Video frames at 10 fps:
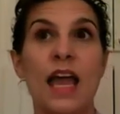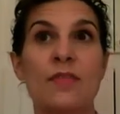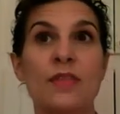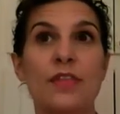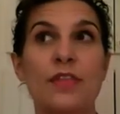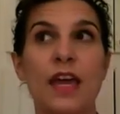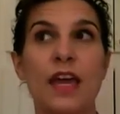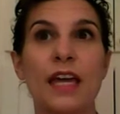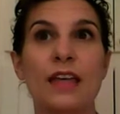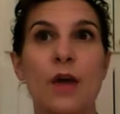And the
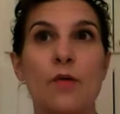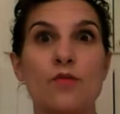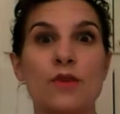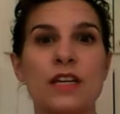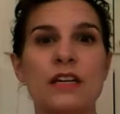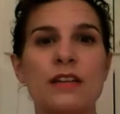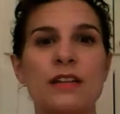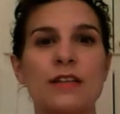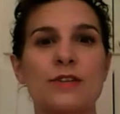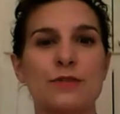thing that
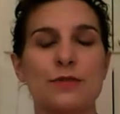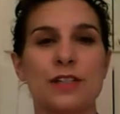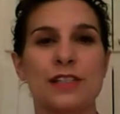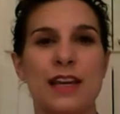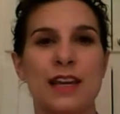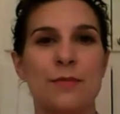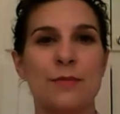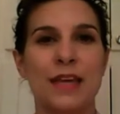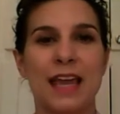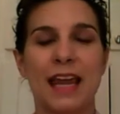really drew us in
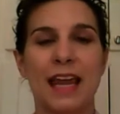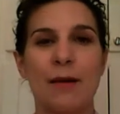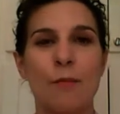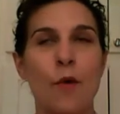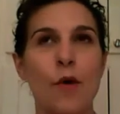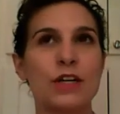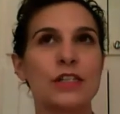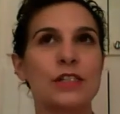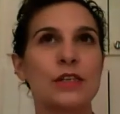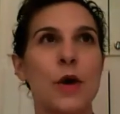the beginning, more
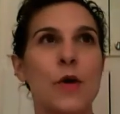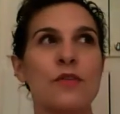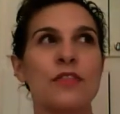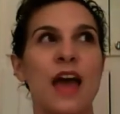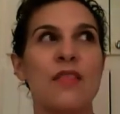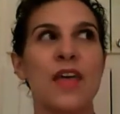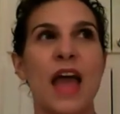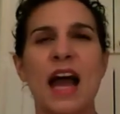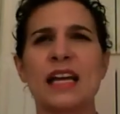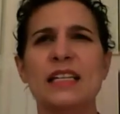so than
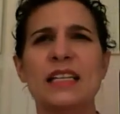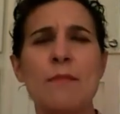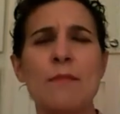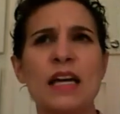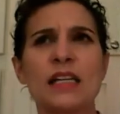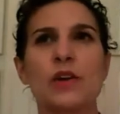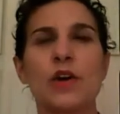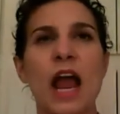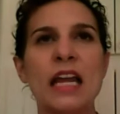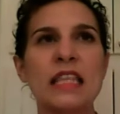the academics
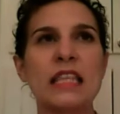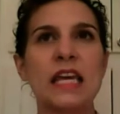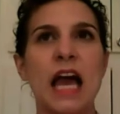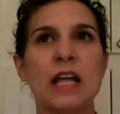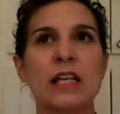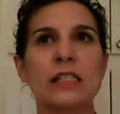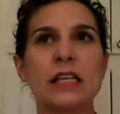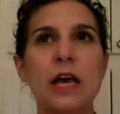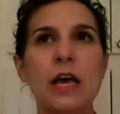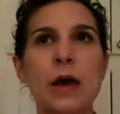or anything
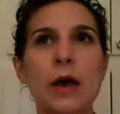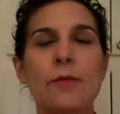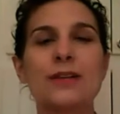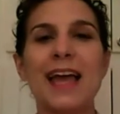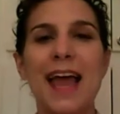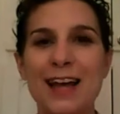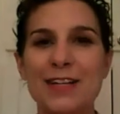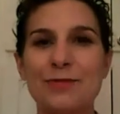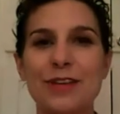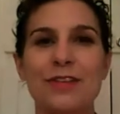else, was
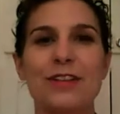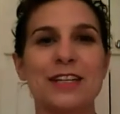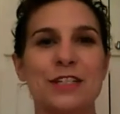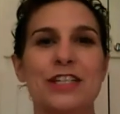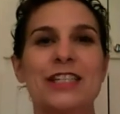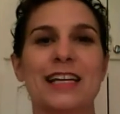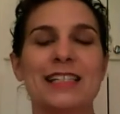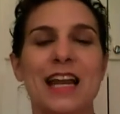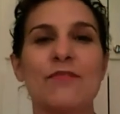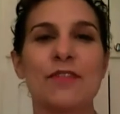actually the
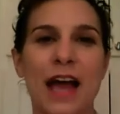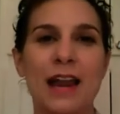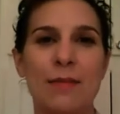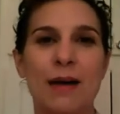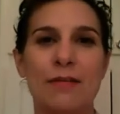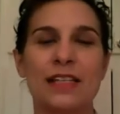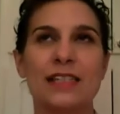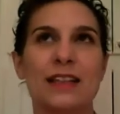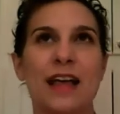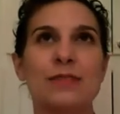logistics. And I forgot about
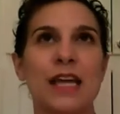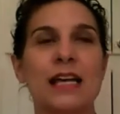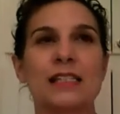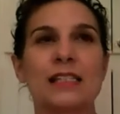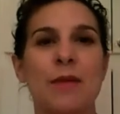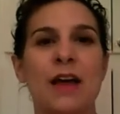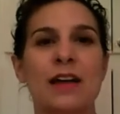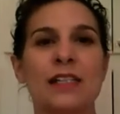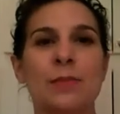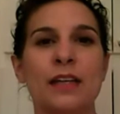this till I was asking my
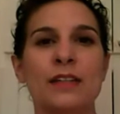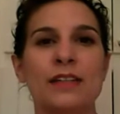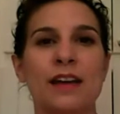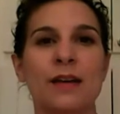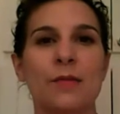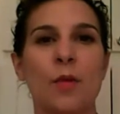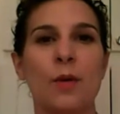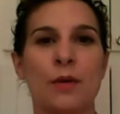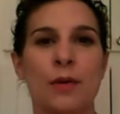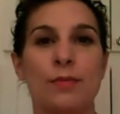husband
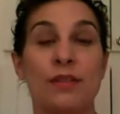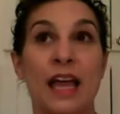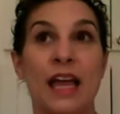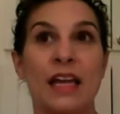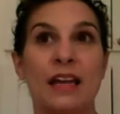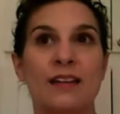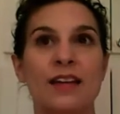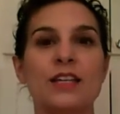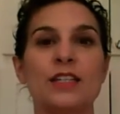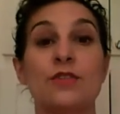when we were
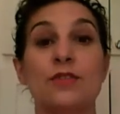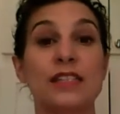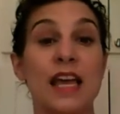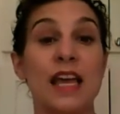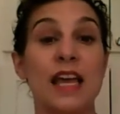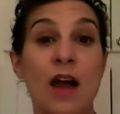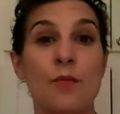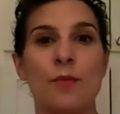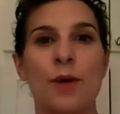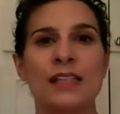planning to do this
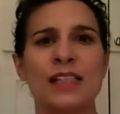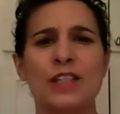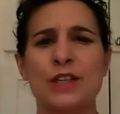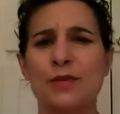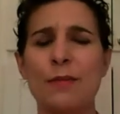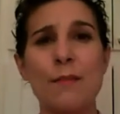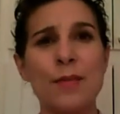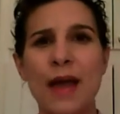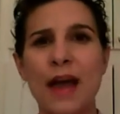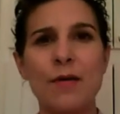hangout. And I said, do you
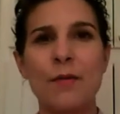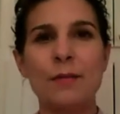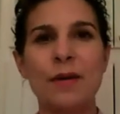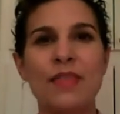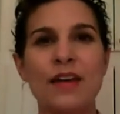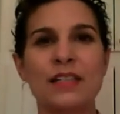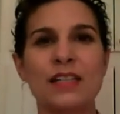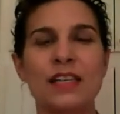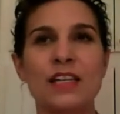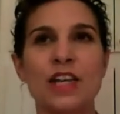remember back when we made that
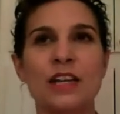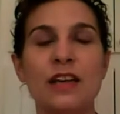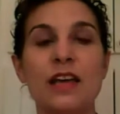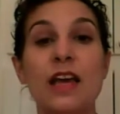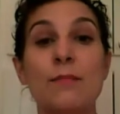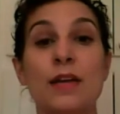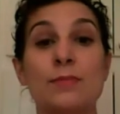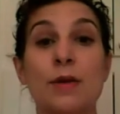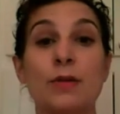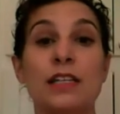decision?
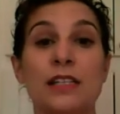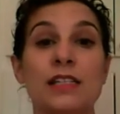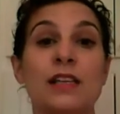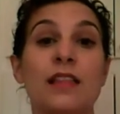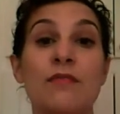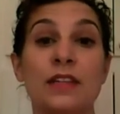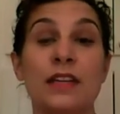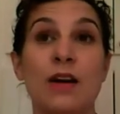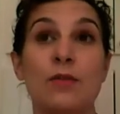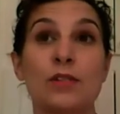Because my oldest is
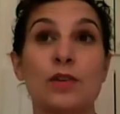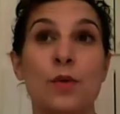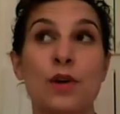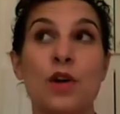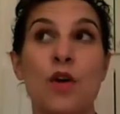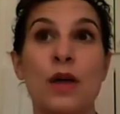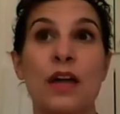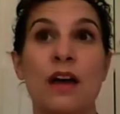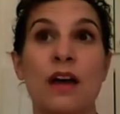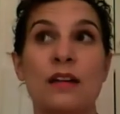11 now. So we're
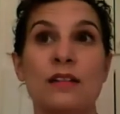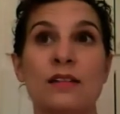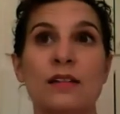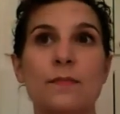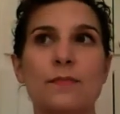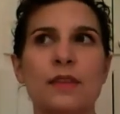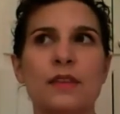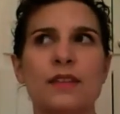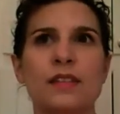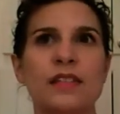going on
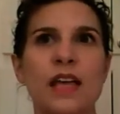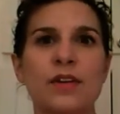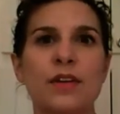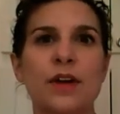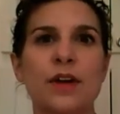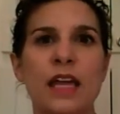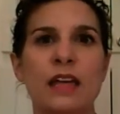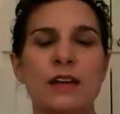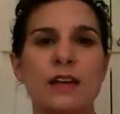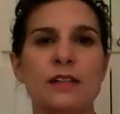7 or
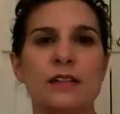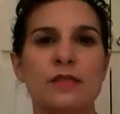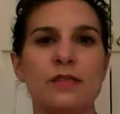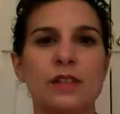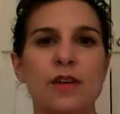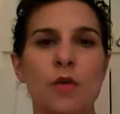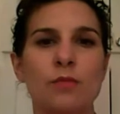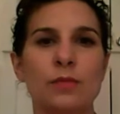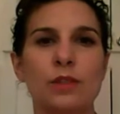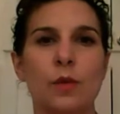8 years of
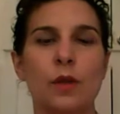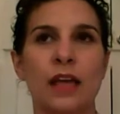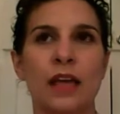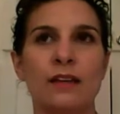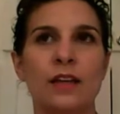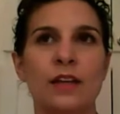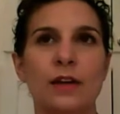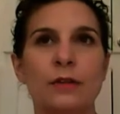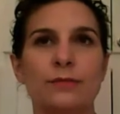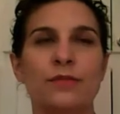homeschooling.
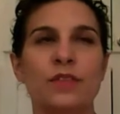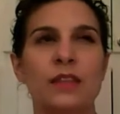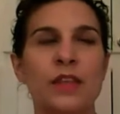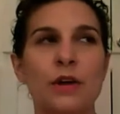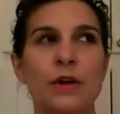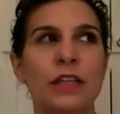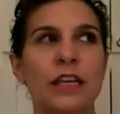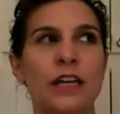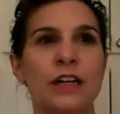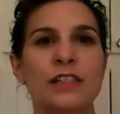In the
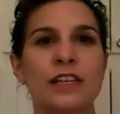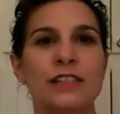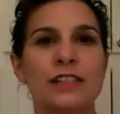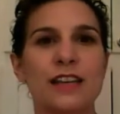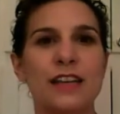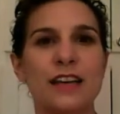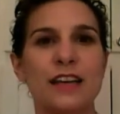early years, it's